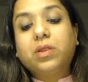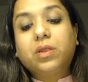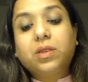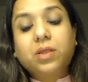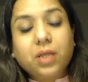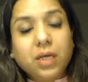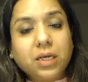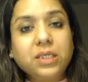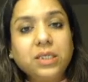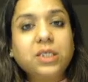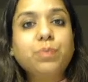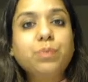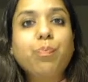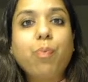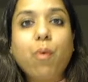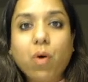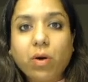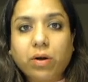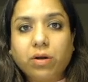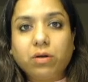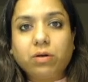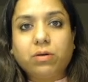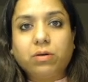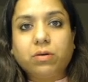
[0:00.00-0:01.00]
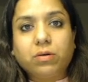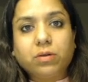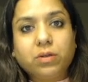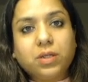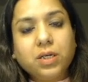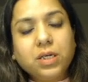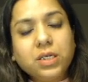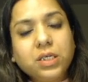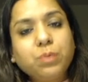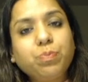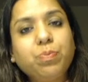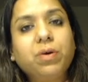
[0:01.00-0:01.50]
this
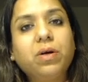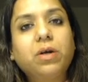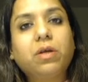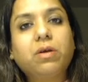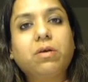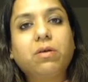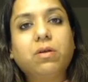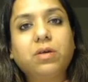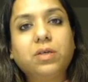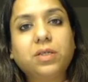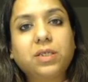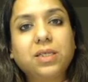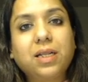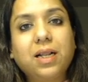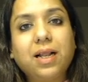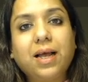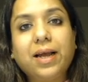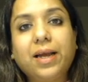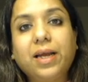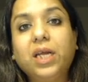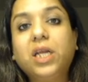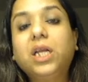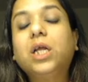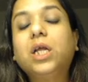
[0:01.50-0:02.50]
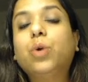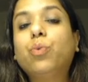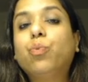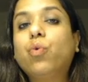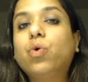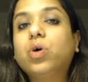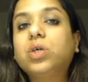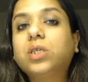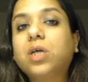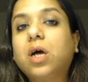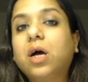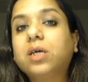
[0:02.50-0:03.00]
particular slide
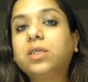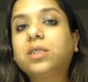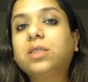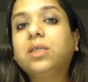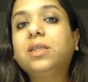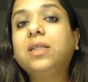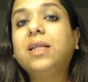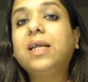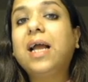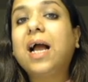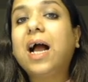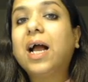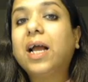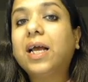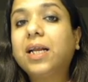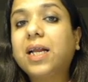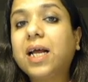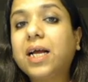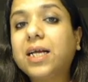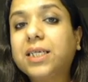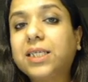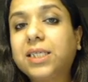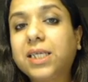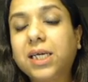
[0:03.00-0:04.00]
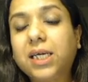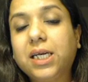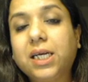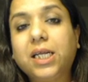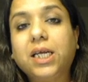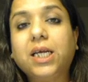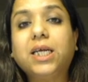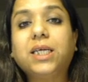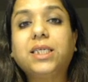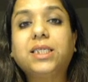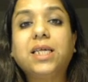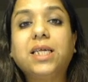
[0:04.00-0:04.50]
was asked in the
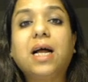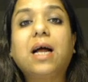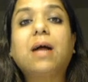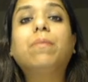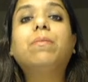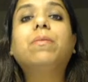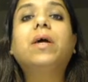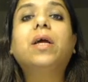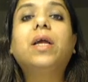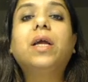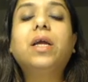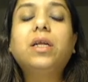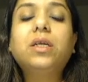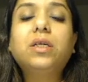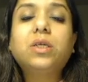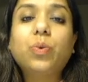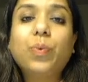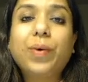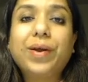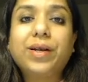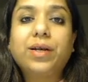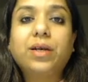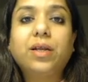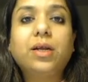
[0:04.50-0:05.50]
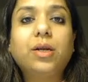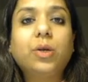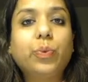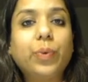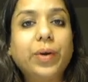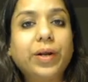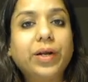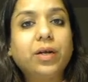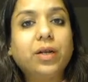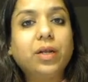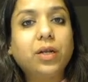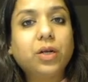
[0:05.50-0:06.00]
INICET exam in
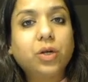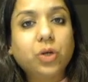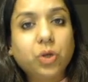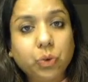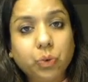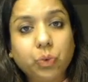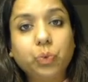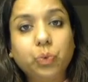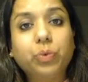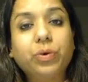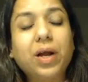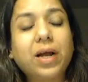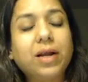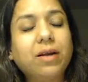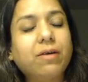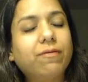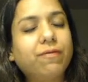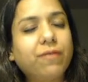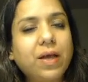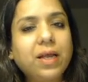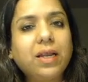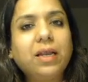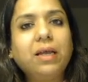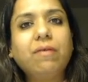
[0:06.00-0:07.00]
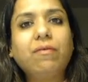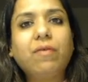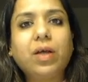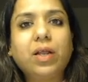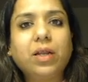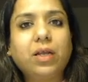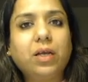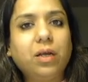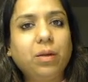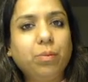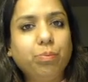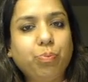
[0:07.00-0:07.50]
2022, right? Very,
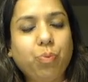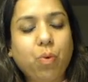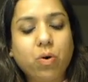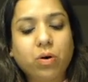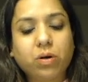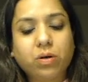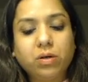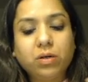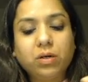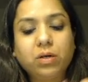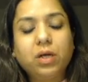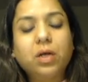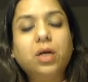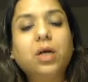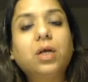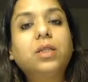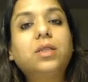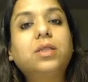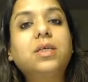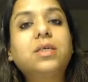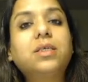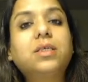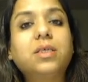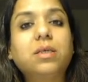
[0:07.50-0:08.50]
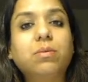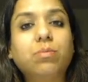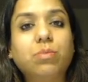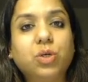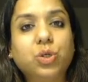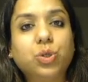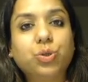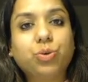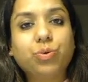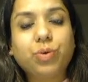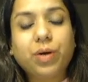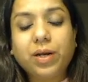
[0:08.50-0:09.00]
very important, this
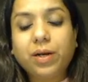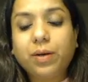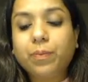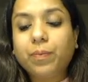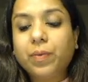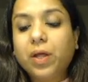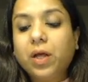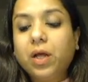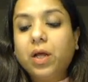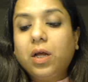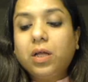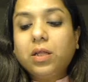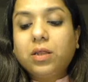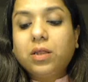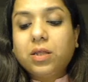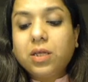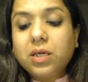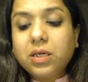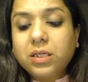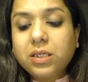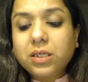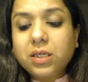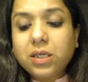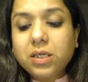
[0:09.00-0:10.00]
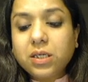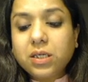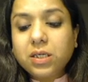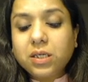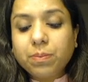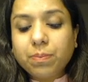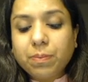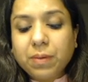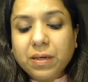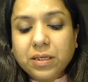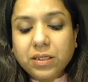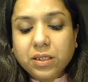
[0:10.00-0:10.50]
image, right? This is
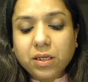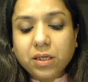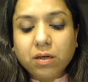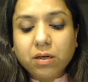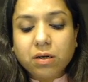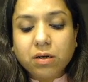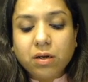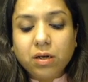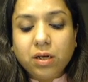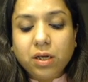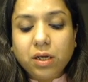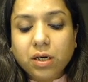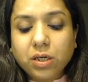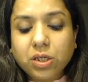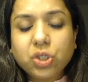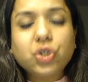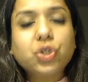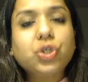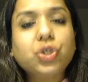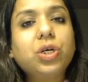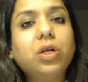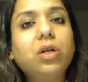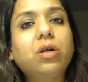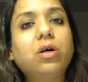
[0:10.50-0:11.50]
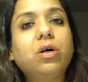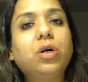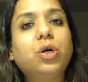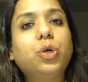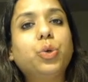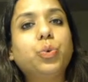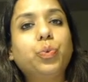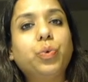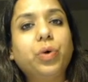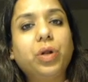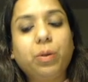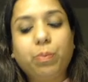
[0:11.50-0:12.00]
basically a Schiller
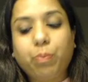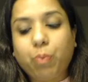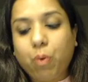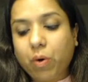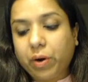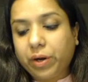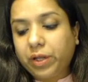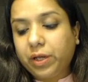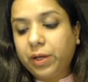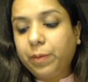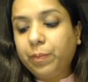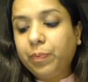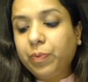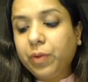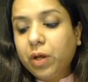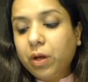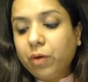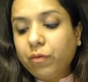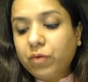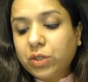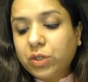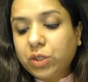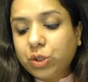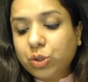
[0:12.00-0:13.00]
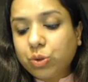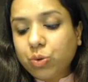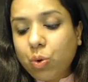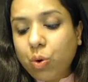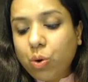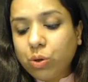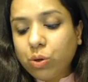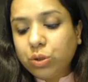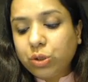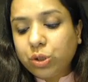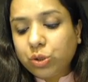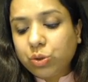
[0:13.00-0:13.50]
dual body, which is
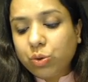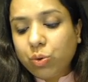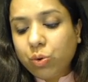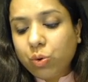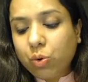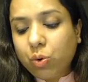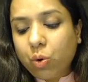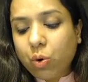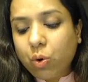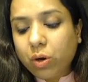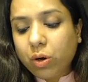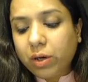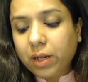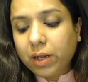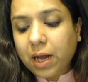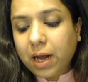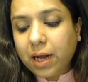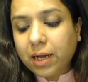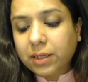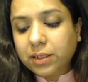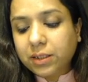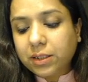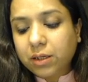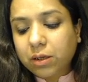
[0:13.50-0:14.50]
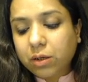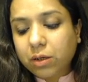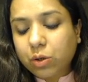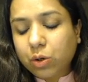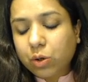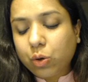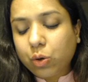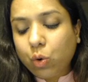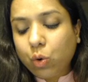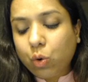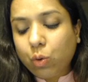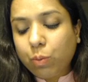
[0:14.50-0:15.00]
also called as a
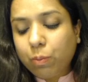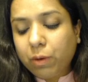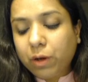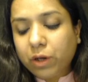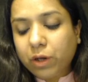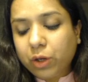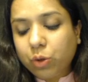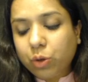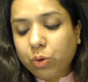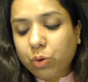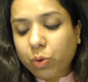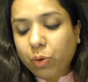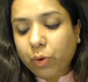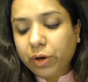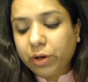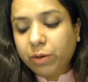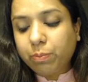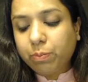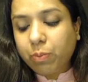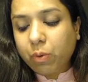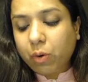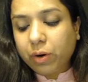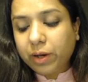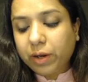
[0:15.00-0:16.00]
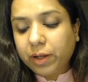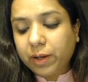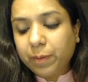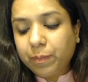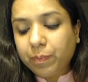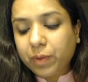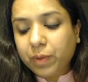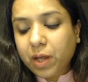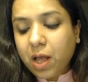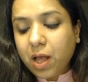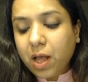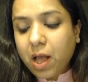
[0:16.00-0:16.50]
glomeruloid body.
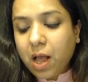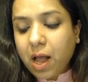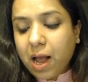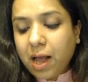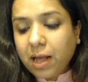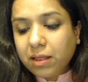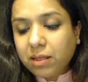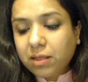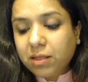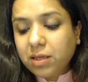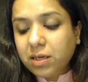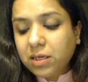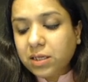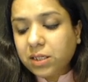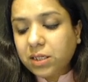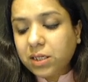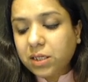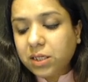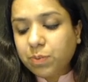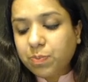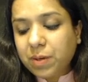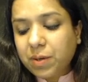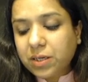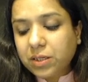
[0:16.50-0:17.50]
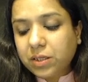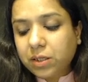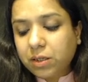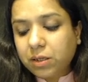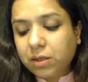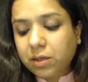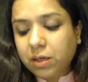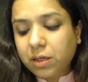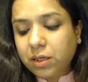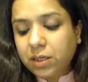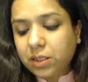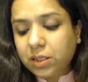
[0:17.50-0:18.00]
And this is
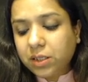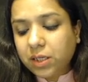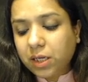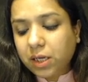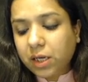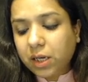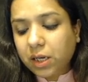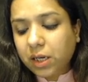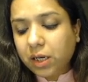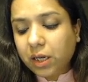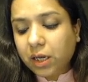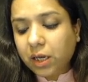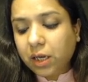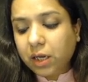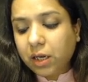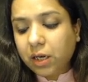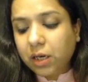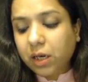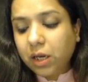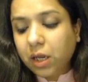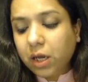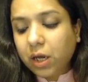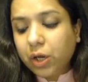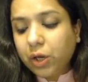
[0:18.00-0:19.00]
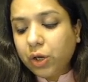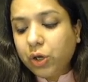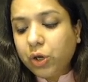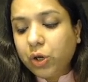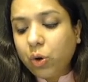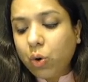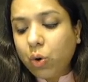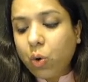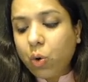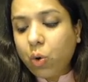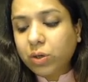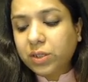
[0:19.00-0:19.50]
basically seen in
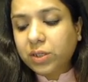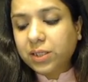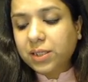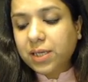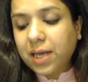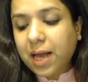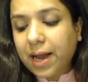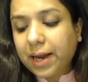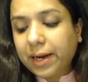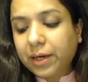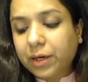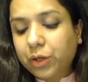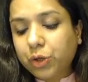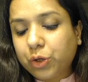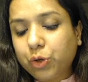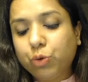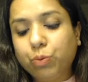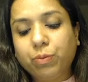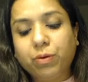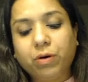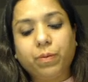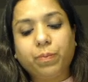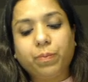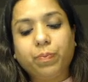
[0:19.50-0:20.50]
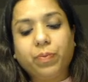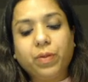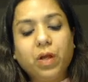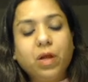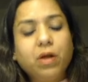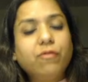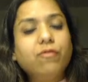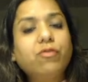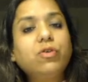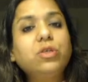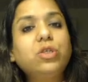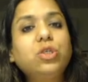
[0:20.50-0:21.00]
yolk sac tumor.
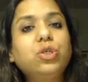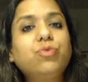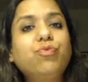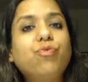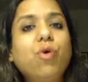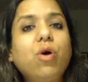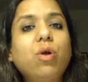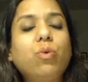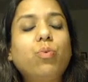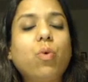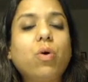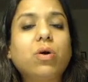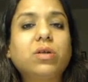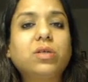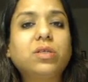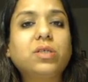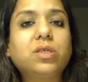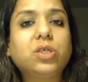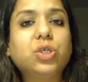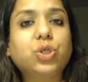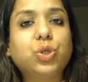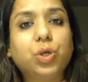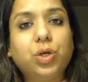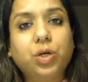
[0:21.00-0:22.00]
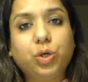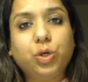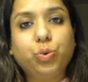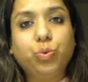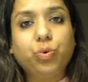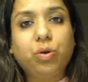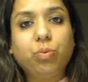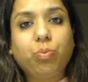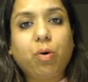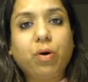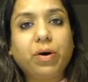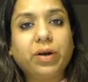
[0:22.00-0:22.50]
First of all, what is a Schiller
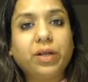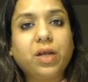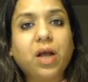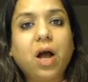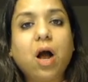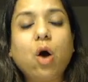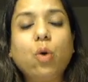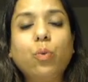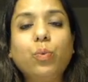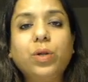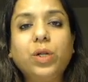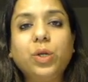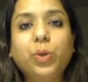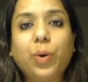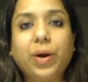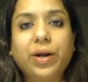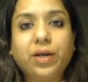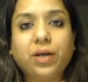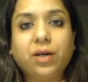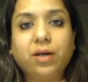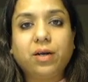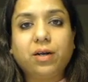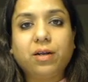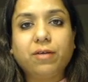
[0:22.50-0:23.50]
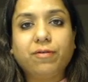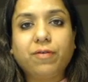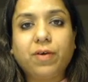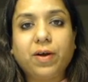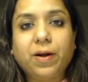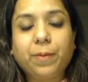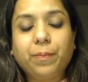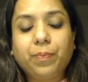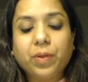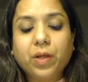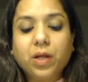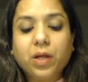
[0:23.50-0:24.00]
dual body? How will you
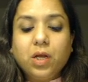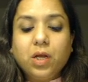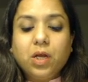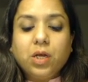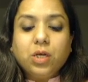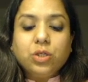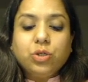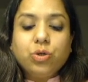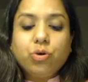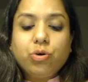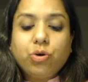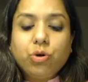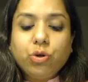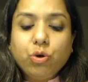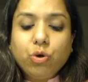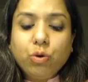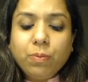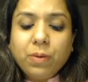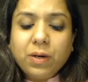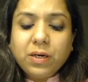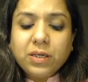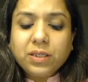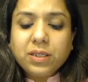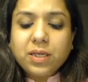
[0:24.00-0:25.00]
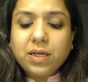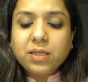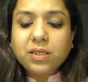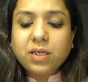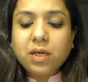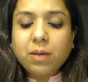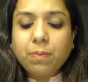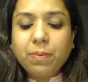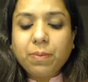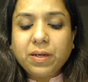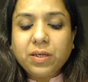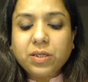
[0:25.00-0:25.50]
identify? So tumor cells
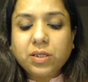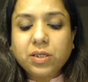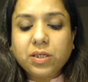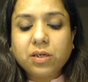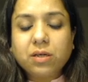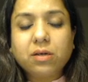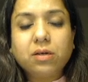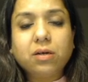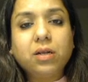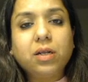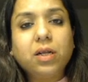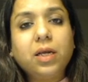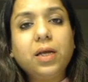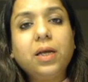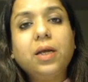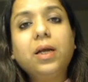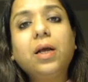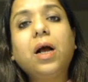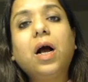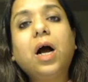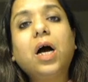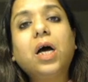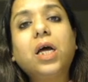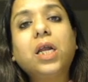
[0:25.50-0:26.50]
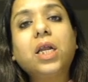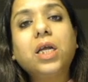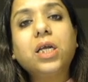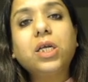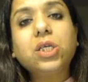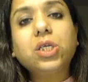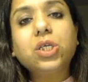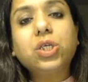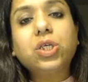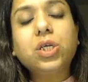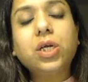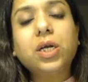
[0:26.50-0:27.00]
are basically
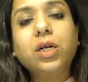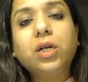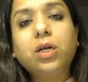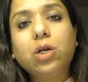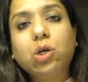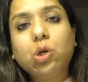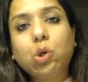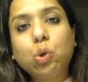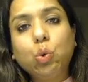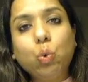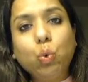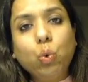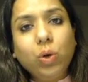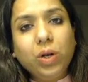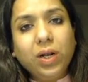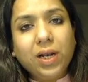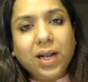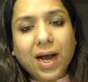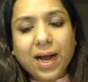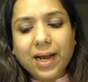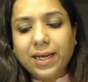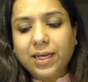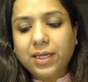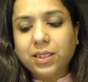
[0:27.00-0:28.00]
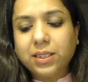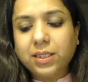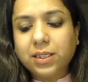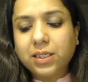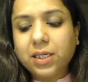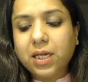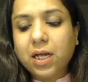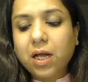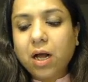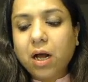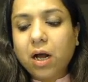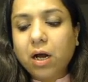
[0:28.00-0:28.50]
arranged in two
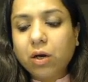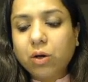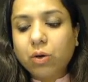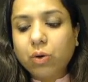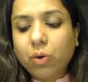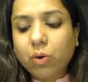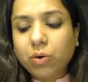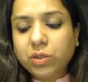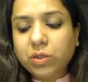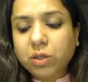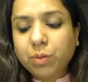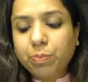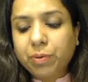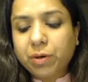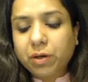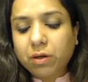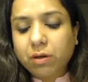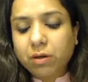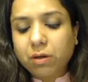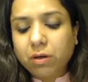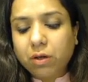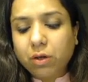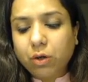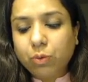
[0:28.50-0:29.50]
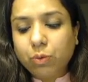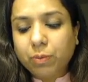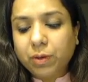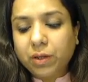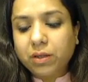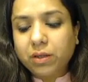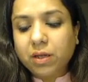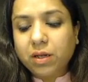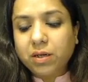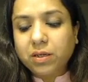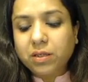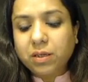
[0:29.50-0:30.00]
lines across a particular
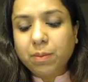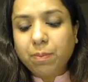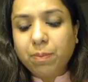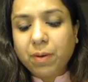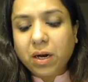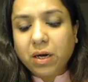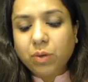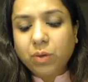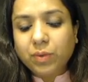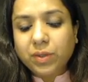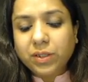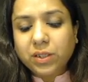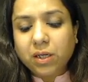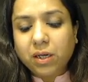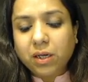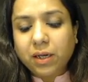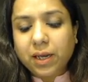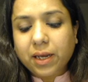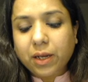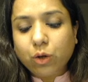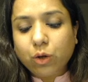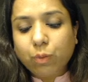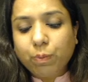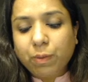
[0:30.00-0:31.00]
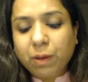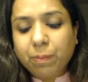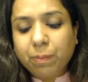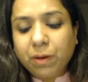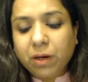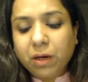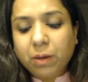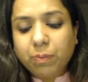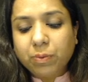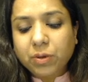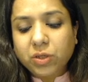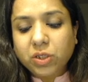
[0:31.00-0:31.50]
lumen. There is a blood vessel. Can you
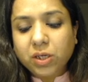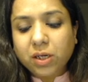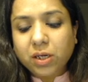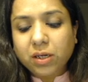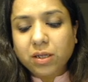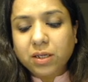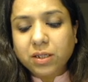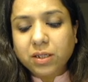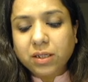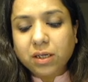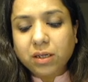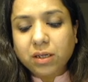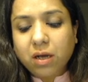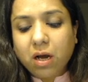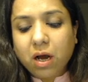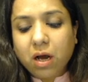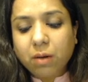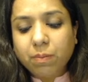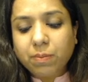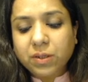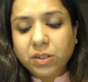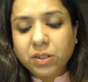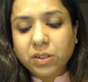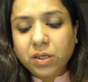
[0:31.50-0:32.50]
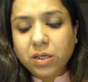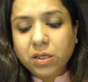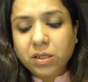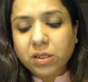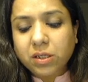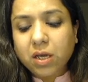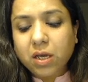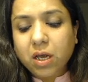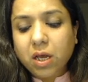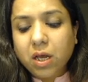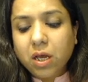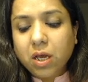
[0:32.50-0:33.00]
people appreciate these are the RBCs?
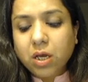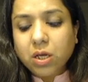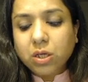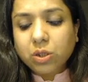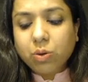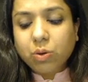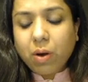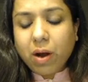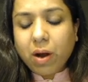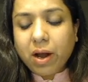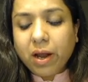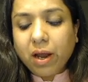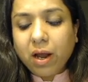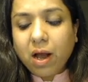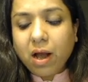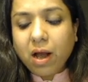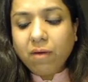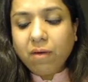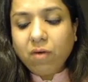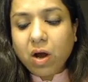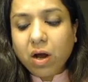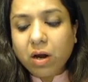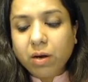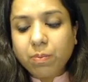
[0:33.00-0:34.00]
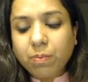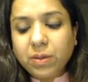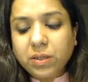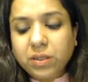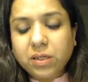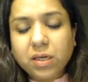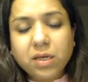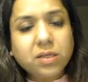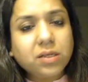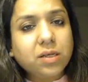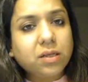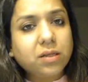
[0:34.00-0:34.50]
So I have
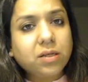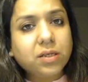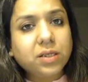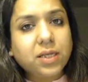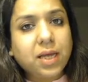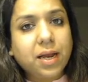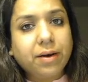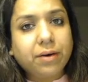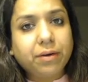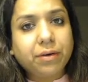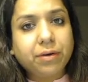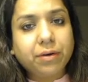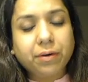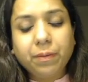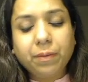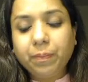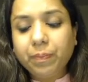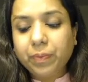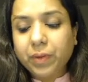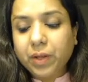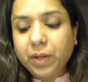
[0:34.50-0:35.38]
RBCs in the center.